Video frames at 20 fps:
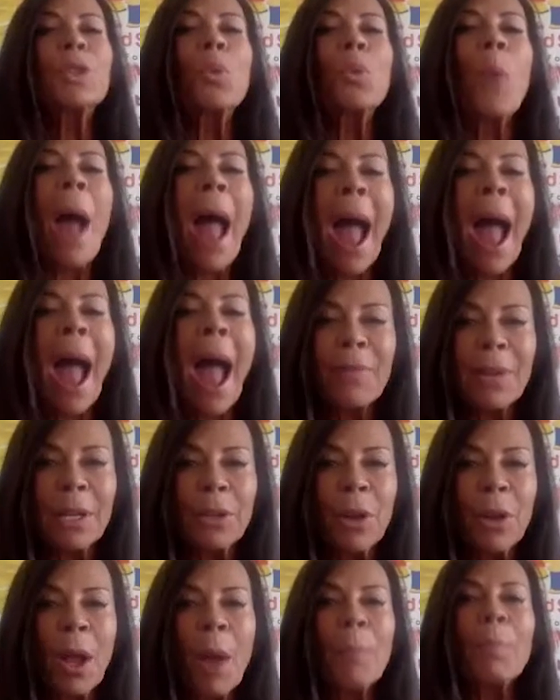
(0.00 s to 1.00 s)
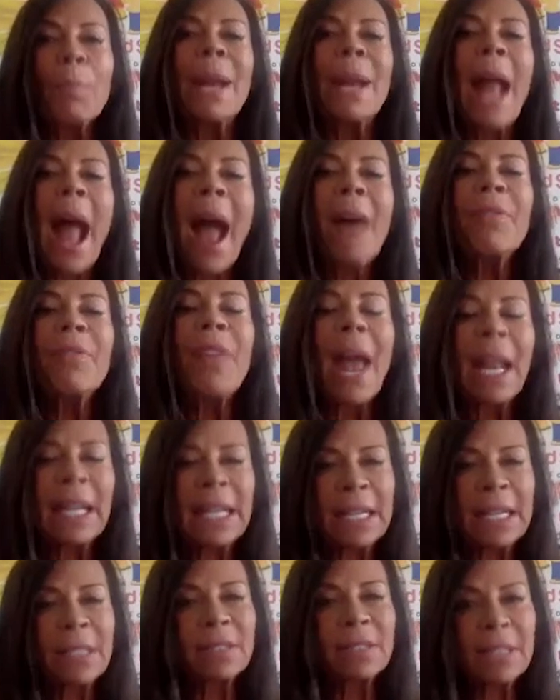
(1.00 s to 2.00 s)
who haven't, but have that
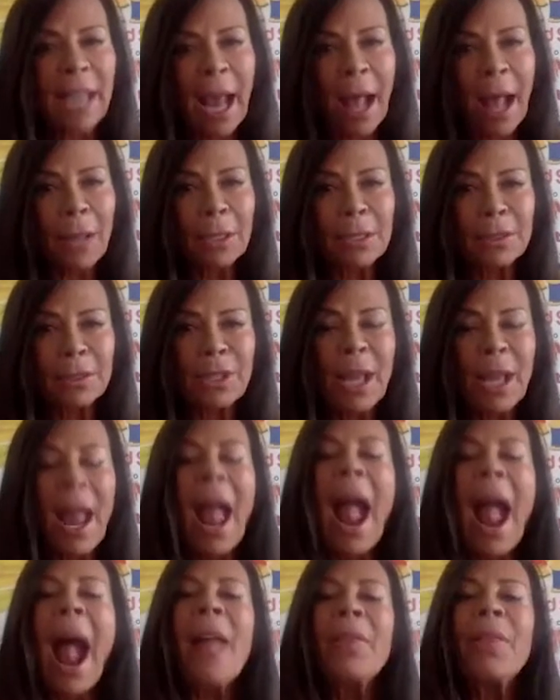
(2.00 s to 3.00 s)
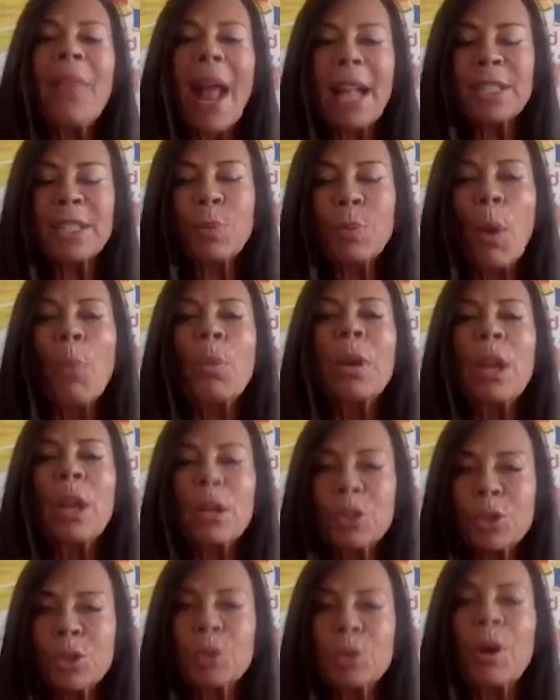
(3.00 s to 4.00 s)
hidden talent. And that's what we are
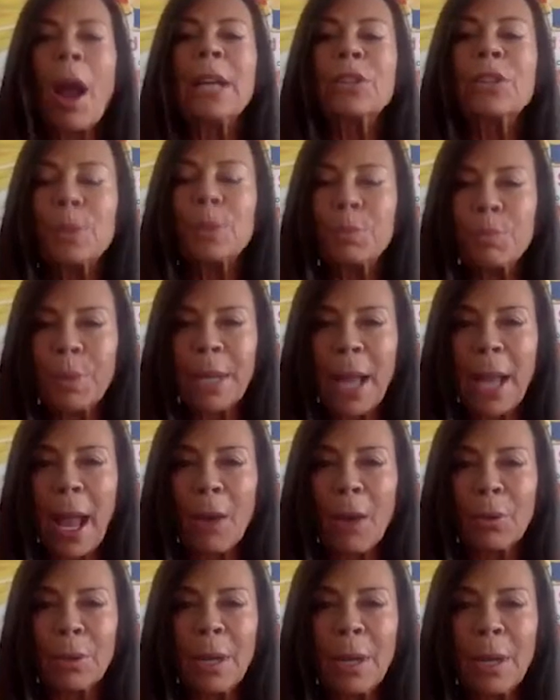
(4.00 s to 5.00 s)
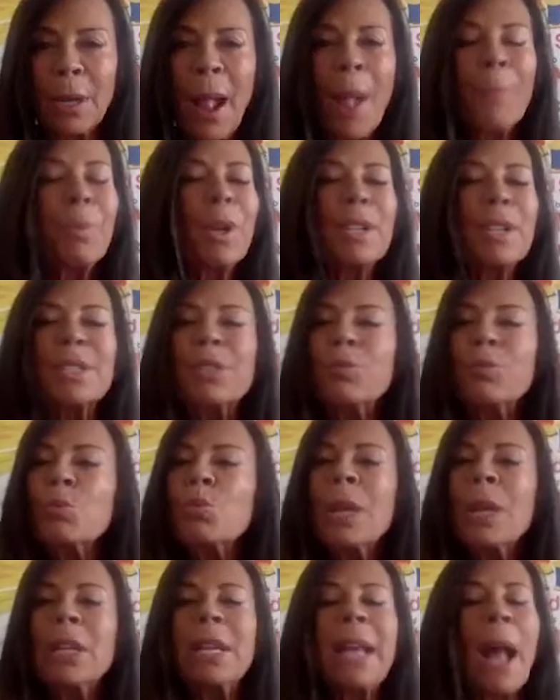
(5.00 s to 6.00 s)
trying to bring out because it
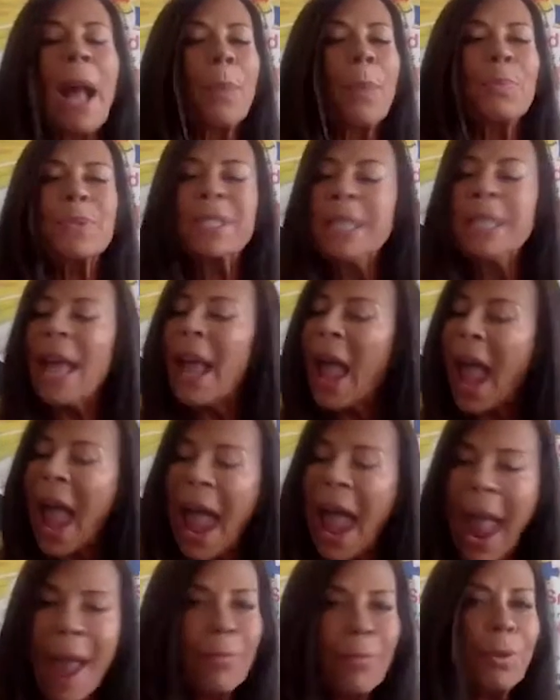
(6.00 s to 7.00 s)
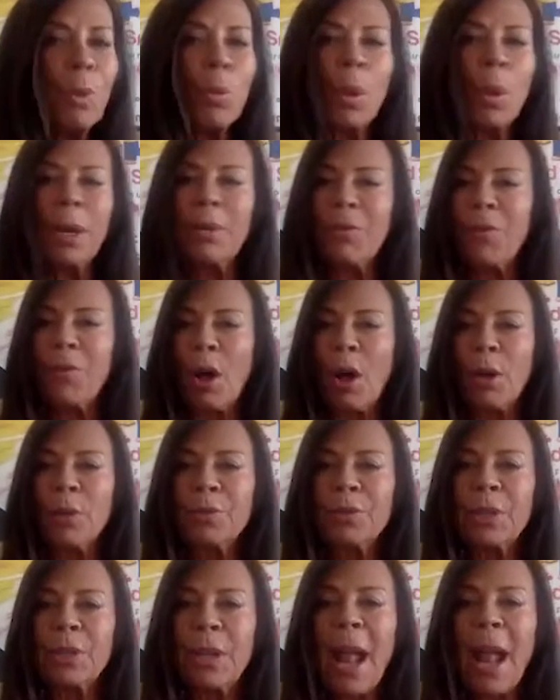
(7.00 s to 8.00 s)
really helps everyone
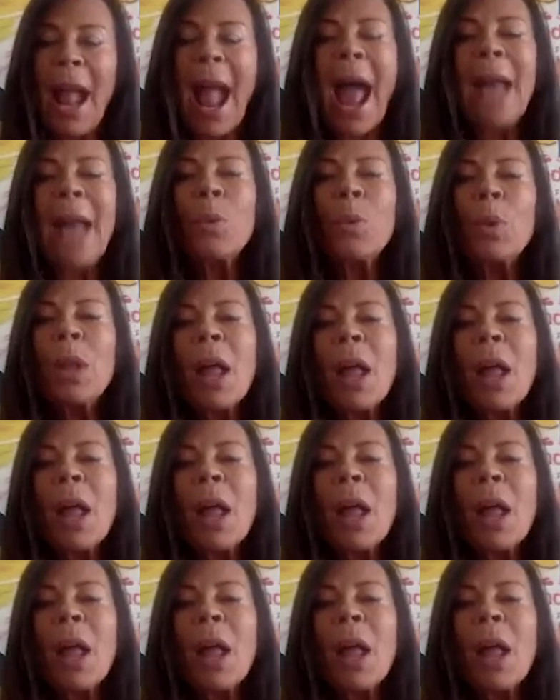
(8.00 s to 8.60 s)
involved. And it